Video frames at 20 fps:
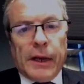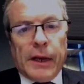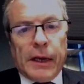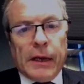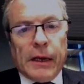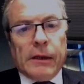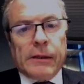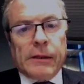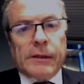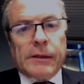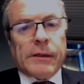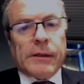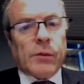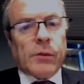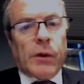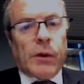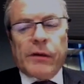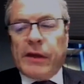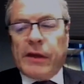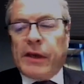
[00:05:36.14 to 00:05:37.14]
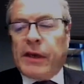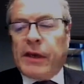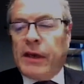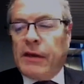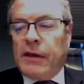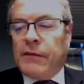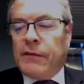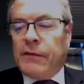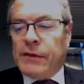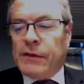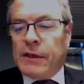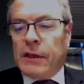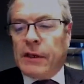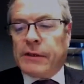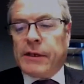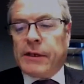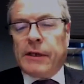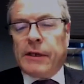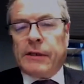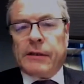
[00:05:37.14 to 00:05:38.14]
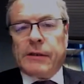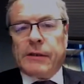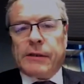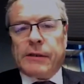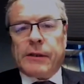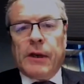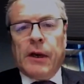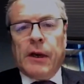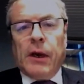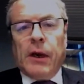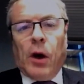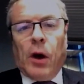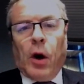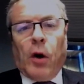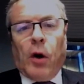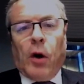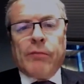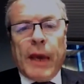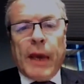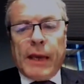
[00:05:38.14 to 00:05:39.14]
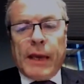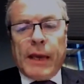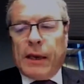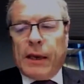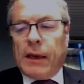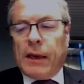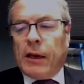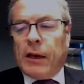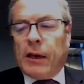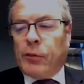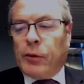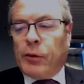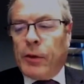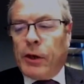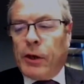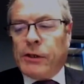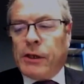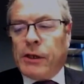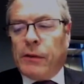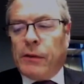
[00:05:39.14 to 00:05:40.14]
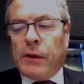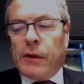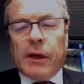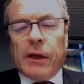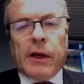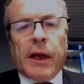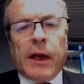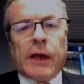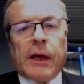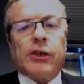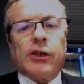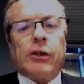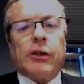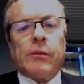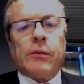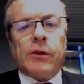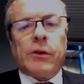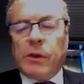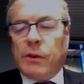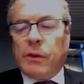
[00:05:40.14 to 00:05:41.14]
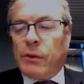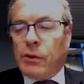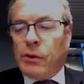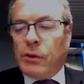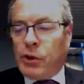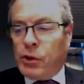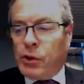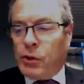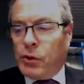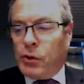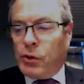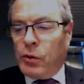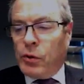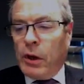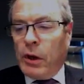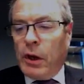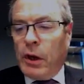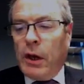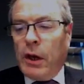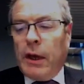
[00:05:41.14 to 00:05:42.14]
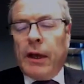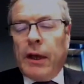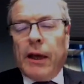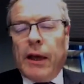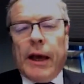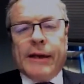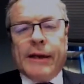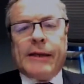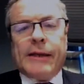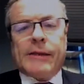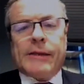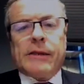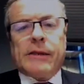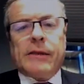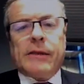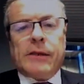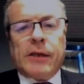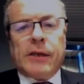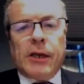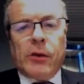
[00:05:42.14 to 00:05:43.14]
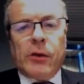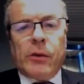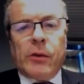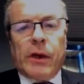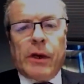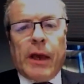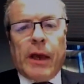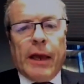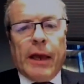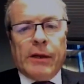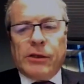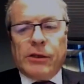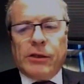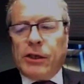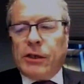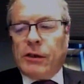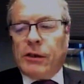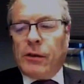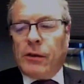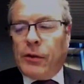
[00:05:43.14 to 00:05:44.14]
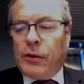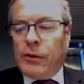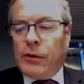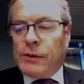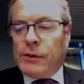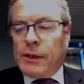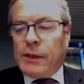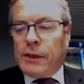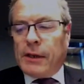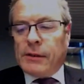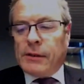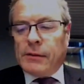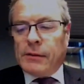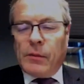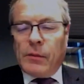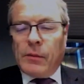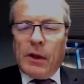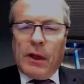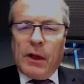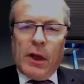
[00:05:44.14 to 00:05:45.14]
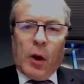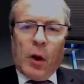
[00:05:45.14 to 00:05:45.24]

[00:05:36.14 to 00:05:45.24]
Nicolas is one of the key facilitators of making and promoting the connection between the two, and his continuing energy and enthusiasm